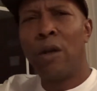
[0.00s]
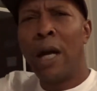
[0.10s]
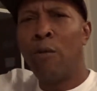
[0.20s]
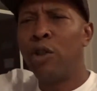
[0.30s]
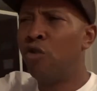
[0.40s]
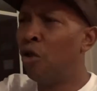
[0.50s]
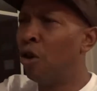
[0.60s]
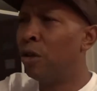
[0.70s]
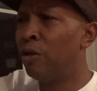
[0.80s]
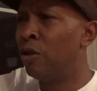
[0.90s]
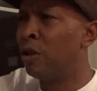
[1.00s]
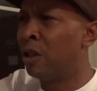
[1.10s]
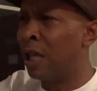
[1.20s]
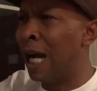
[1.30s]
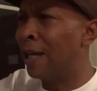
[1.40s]
would draw
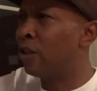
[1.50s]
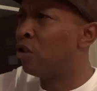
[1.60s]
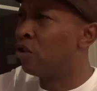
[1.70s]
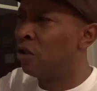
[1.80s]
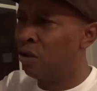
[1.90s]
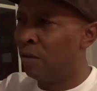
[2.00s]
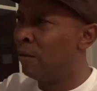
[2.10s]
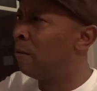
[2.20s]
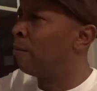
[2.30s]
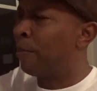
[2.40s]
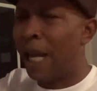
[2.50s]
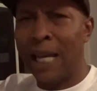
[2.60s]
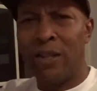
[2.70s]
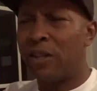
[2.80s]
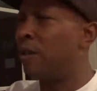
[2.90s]
dots,
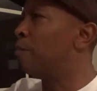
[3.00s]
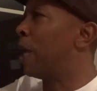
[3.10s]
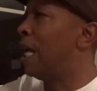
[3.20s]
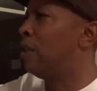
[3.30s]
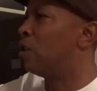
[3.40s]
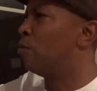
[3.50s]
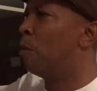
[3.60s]
pages and pages,